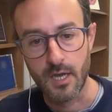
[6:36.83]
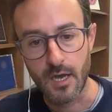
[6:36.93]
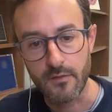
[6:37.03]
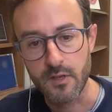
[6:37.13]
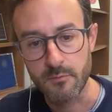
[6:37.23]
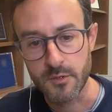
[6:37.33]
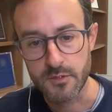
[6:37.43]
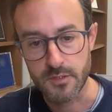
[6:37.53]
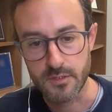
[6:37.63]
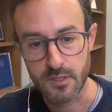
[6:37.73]
and the immune
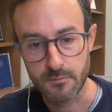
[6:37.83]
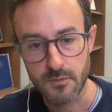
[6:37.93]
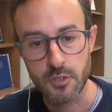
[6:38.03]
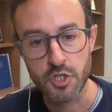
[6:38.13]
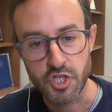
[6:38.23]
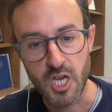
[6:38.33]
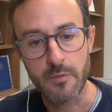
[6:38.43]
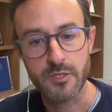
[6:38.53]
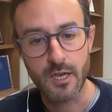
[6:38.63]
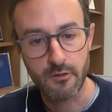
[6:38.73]
system
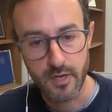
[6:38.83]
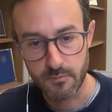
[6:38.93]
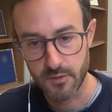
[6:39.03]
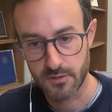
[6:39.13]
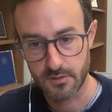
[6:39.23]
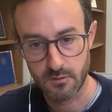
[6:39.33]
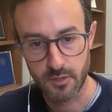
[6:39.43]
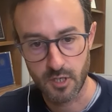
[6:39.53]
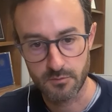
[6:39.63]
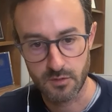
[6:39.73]
shapes how that immune system
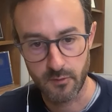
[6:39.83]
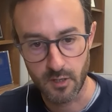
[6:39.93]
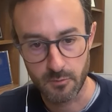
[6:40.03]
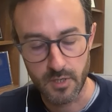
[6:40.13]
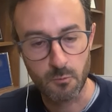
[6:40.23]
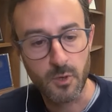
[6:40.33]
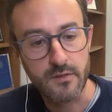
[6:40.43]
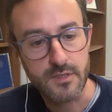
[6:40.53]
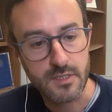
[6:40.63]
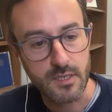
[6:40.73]
becomes developed. And what
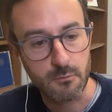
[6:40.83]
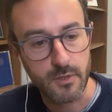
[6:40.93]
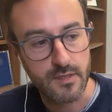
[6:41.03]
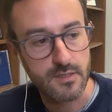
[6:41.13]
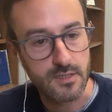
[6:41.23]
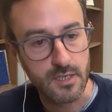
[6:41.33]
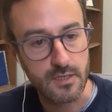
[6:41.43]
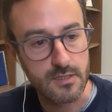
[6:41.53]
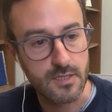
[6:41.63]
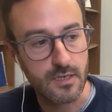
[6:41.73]
it's seen
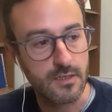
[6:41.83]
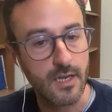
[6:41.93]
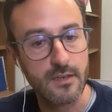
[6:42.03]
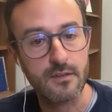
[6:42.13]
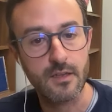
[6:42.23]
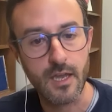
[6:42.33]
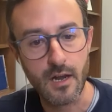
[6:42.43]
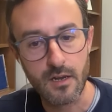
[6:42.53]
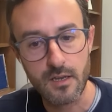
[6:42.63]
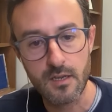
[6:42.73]
is that that
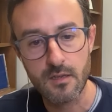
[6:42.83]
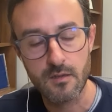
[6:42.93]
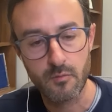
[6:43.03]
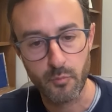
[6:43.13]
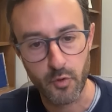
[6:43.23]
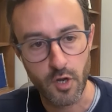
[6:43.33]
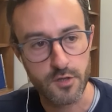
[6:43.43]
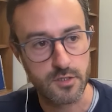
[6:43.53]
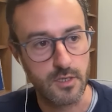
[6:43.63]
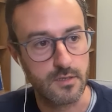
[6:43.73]
early
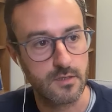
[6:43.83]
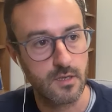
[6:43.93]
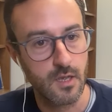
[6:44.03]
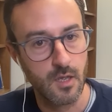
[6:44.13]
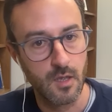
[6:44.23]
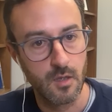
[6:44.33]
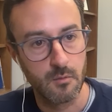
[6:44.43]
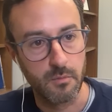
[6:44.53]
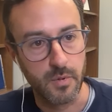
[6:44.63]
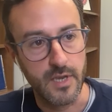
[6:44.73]
process
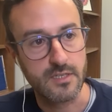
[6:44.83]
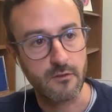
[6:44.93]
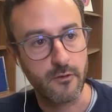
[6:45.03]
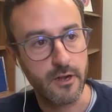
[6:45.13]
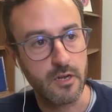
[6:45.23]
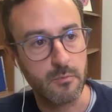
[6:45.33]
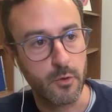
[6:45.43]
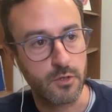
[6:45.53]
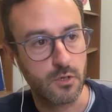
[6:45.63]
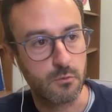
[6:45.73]
plays a very
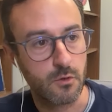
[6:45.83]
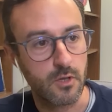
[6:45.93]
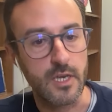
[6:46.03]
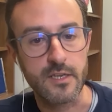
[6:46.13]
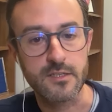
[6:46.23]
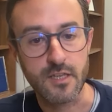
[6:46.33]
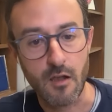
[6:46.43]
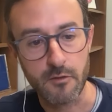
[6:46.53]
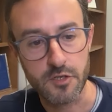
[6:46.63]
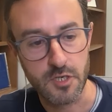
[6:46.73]
important role in
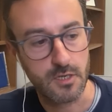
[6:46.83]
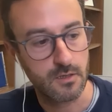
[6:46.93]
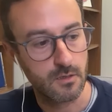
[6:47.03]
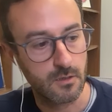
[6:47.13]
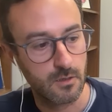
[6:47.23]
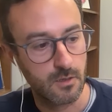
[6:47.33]
establishing